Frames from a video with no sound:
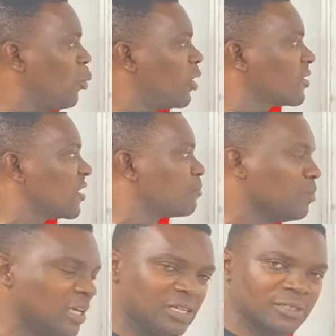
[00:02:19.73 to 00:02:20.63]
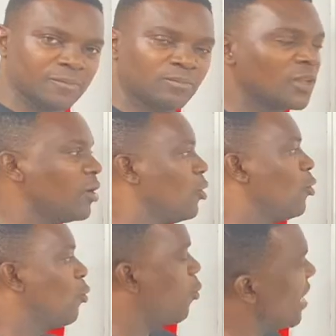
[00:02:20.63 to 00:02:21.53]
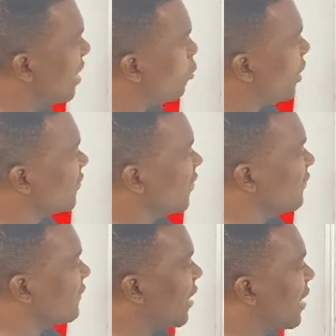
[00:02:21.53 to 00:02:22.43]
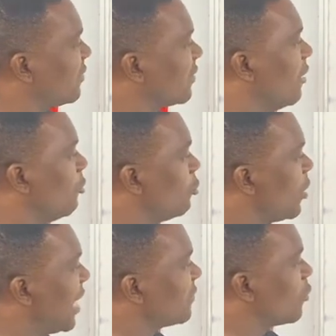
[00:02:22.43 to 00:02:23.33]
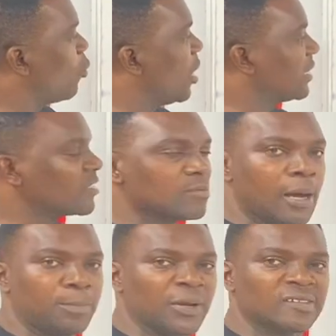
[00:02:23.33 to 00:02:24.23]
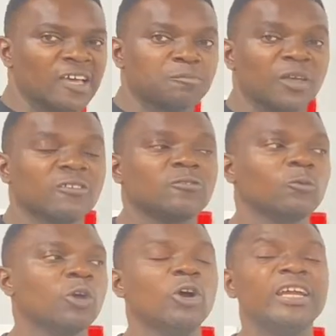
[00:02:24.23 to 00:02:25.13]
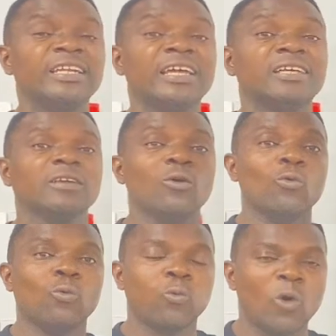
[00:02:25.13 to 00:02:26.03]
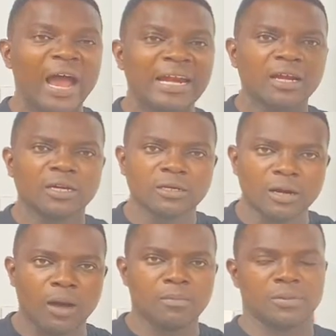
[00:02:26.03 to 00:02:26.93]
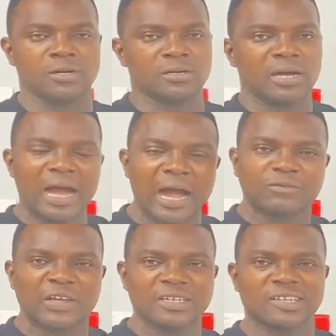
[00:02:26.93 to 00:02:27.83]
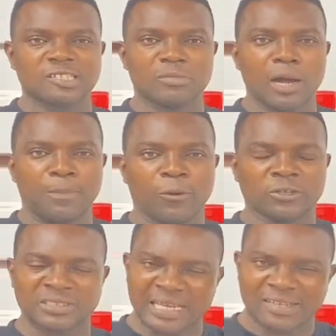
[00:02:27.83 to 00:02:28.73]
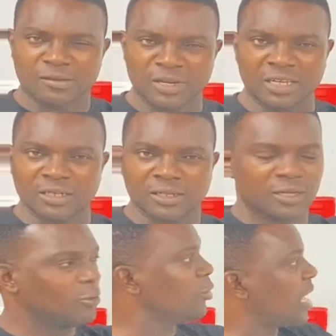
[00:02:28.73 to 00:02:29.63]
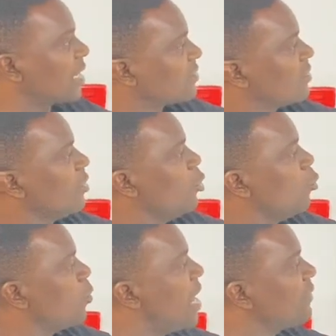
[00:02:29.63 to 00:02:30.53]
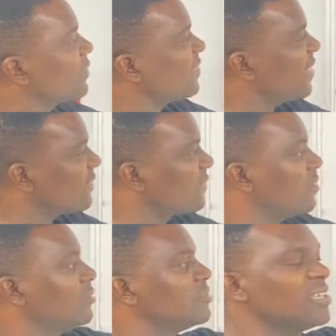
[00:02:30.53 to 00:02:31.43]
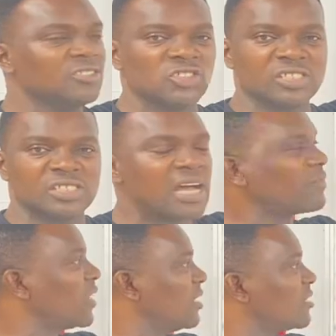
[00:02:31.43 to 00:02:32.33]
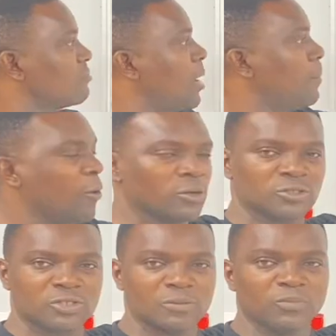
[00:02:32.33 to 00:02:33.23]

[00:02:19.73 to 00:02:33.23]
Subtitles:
What does it mean? When a question says write to 1 decimal place, it means we only need 1 number after the decimal point. That's the meaning. Look at, we have 6 digits after the decimal point.